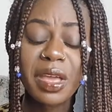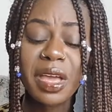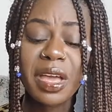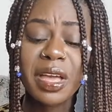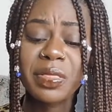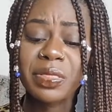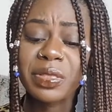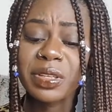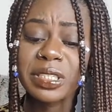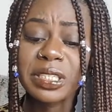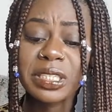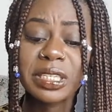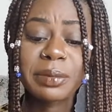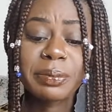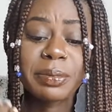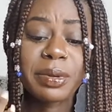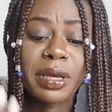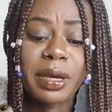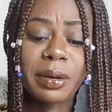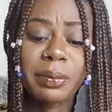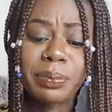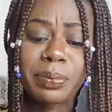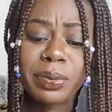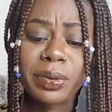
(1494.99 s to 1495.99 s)
And this could be
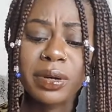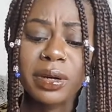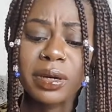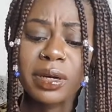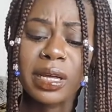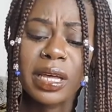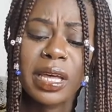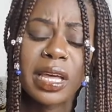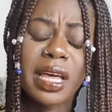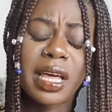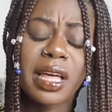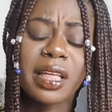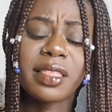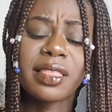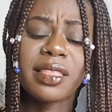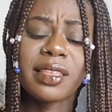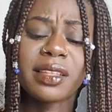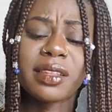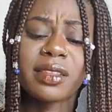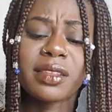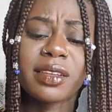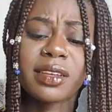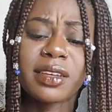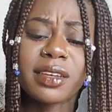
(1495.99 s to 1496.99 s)
a book.
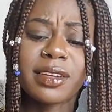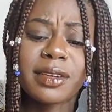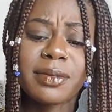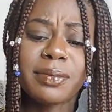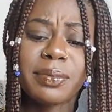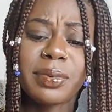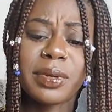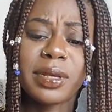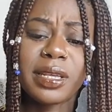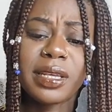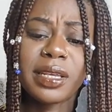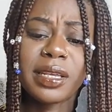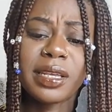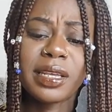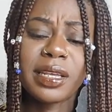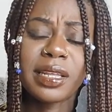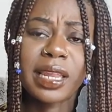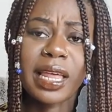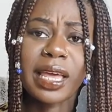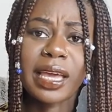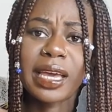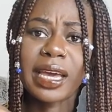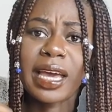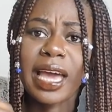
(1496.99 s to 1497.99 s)
This could be
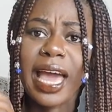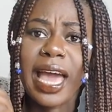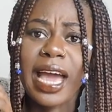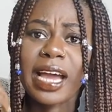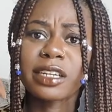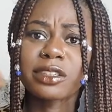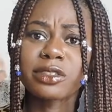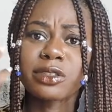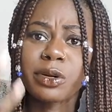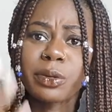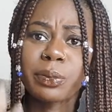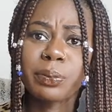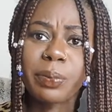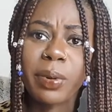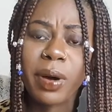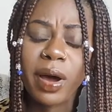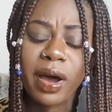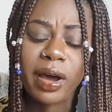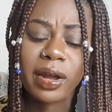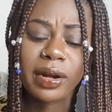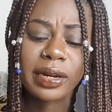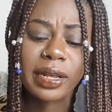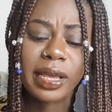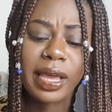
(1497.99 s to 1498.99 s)
like an actual
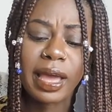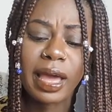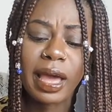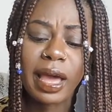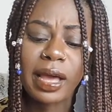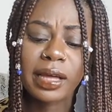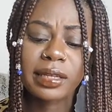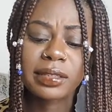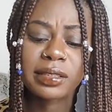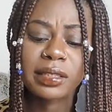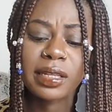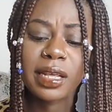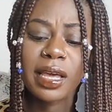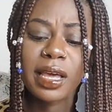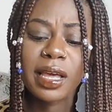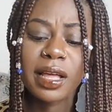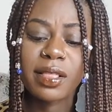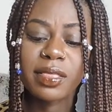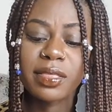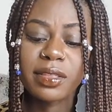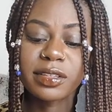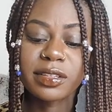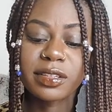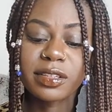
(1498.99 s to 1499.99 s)
podcast.
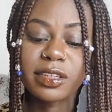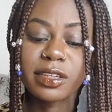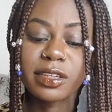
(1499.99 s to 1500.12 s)
This